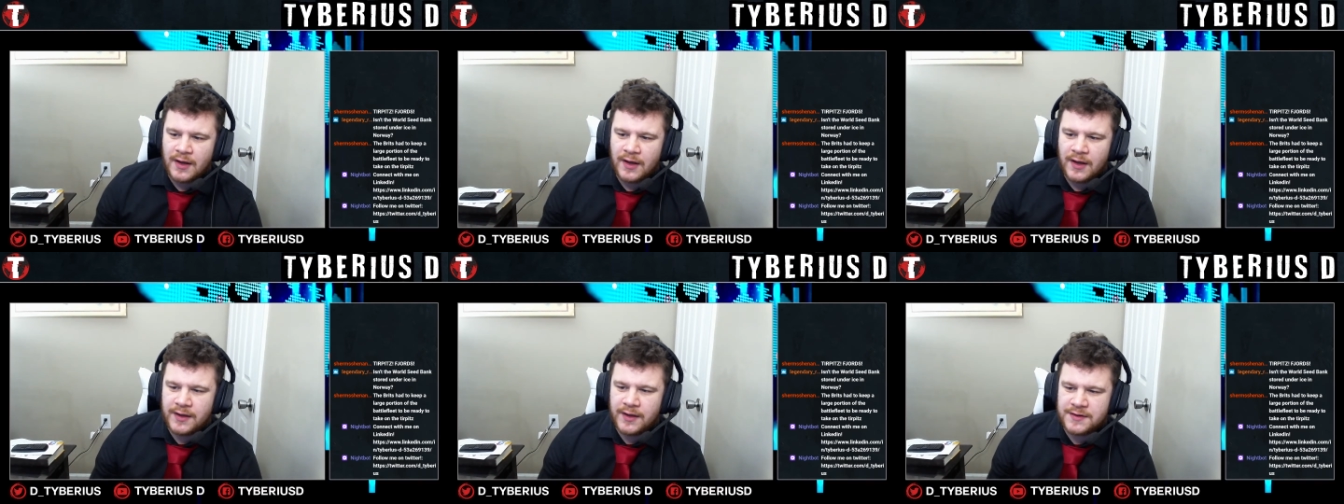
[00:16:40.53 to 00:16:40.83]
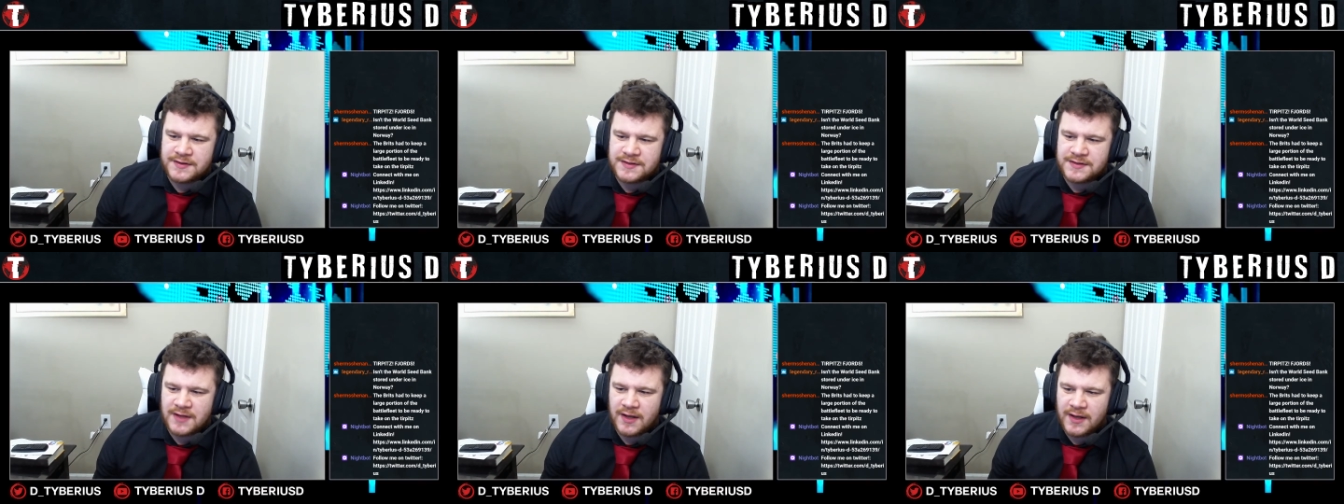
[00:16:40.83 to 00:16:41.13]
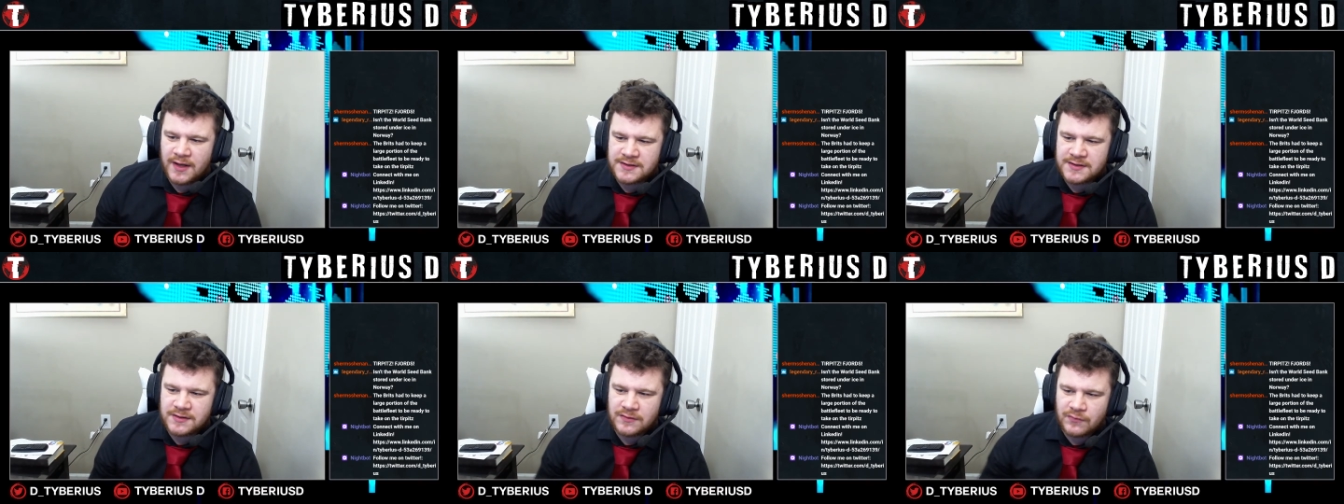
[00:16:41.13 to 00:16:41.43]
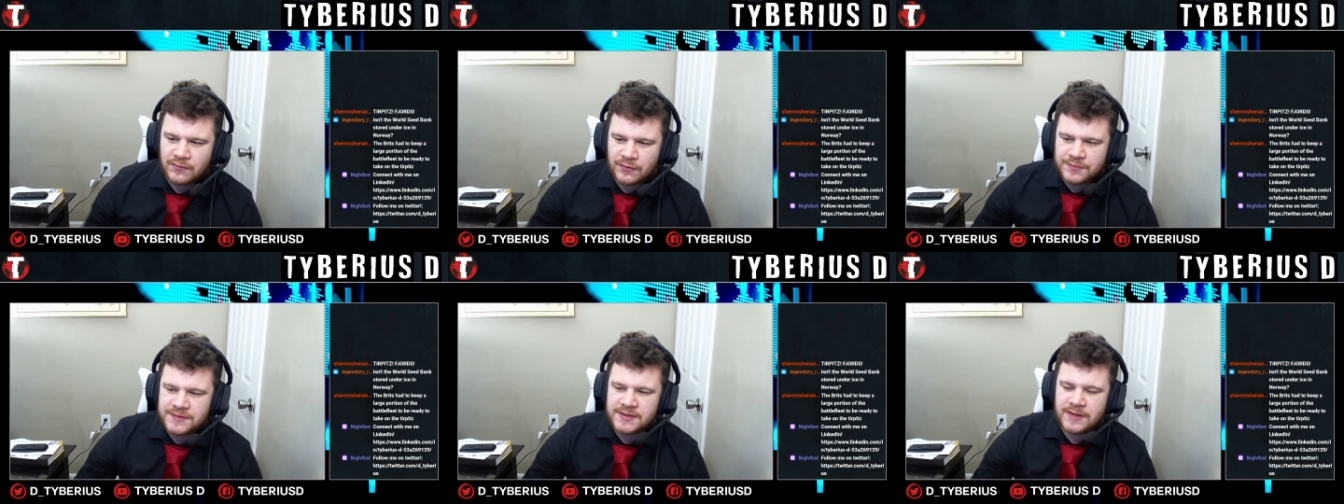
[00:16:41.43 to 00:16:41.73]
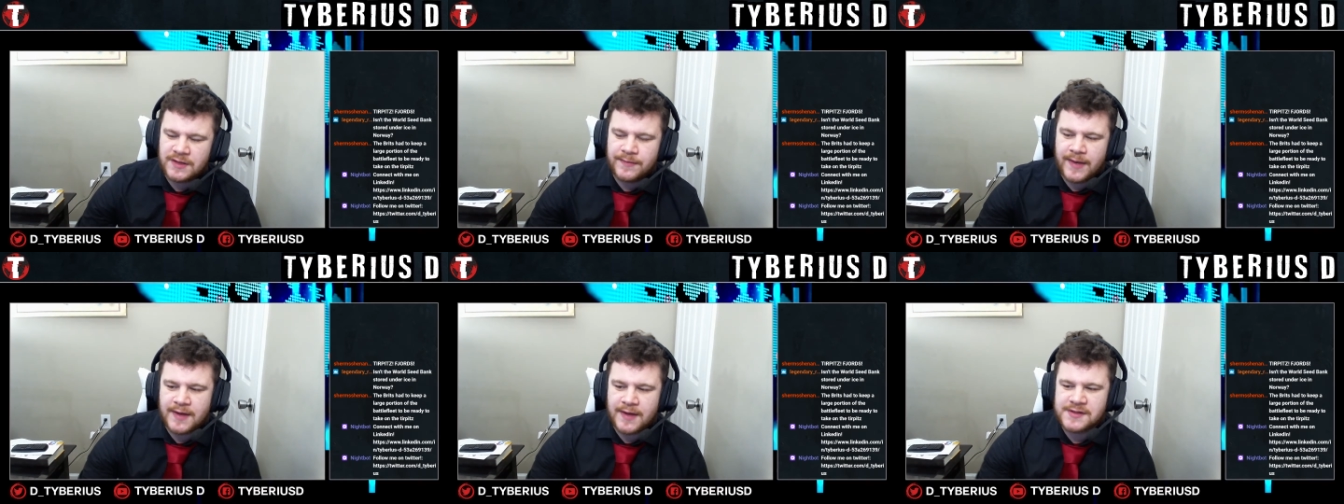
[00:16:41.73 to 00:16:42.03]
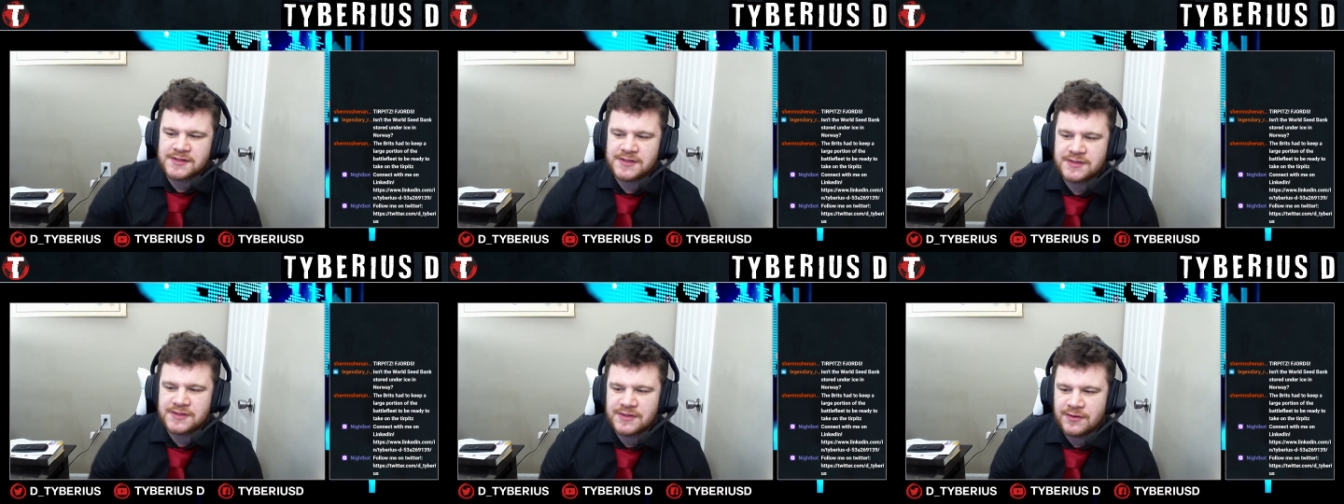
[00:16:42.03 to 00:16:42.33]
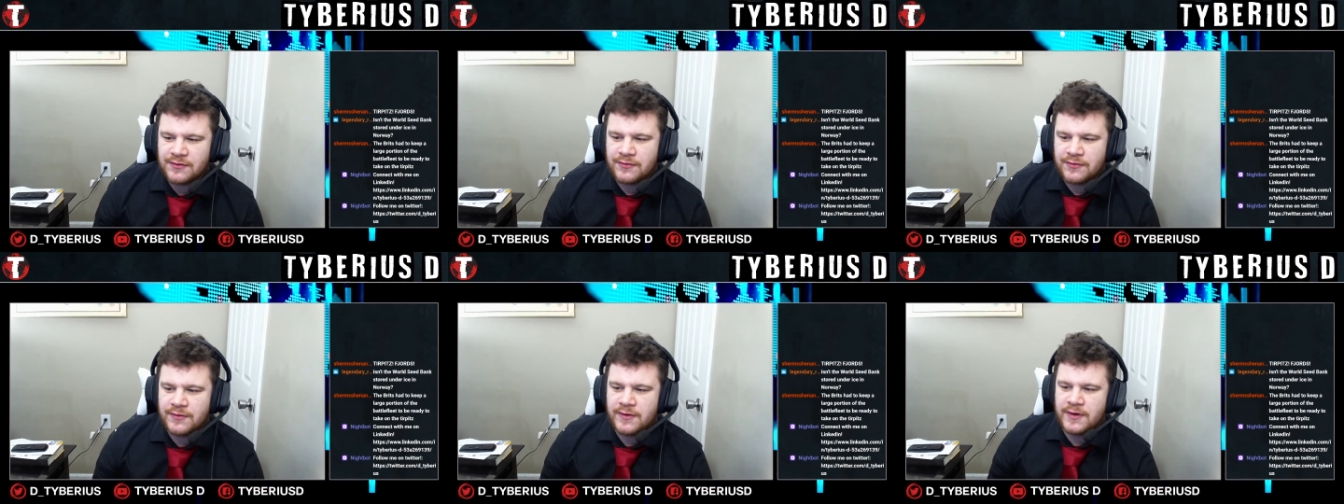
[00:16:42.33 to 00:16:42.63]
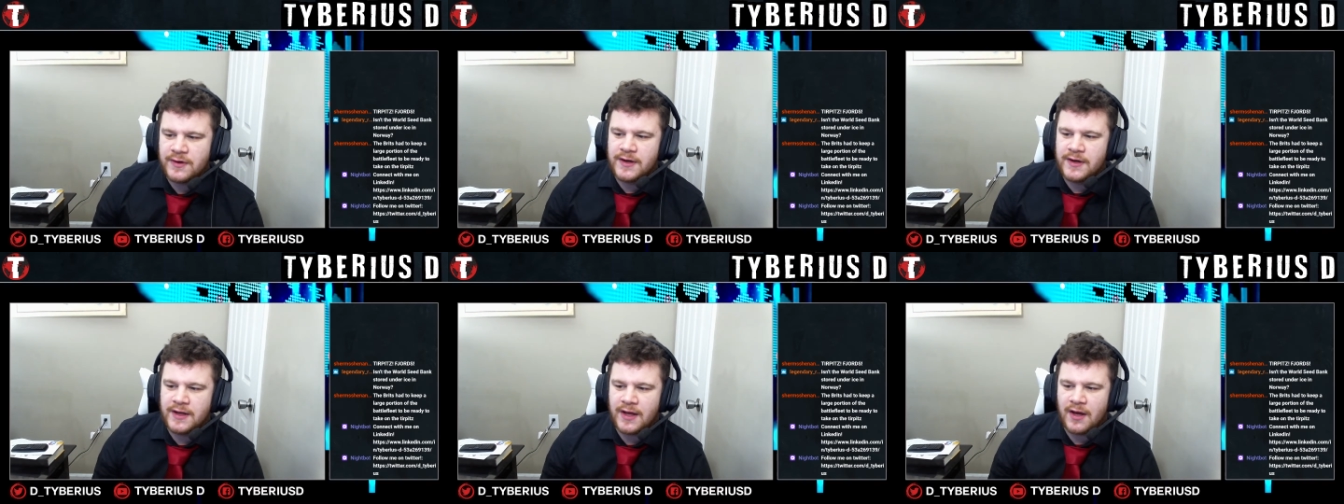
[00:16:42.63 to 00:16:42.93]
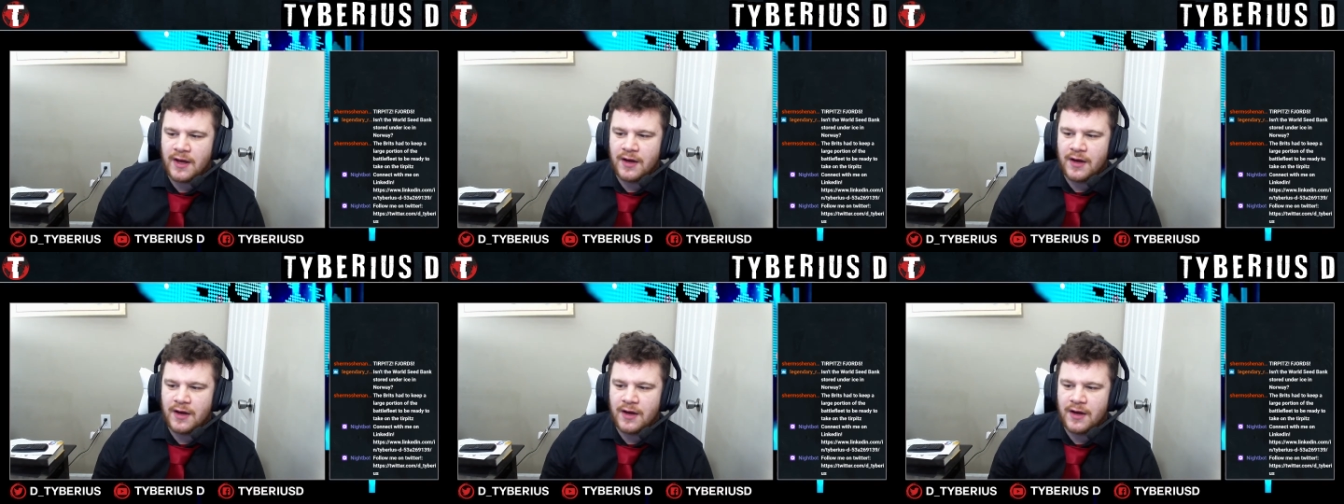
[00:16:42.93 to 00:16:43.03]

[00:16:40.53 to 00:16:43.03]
Is it the World Seaback Steward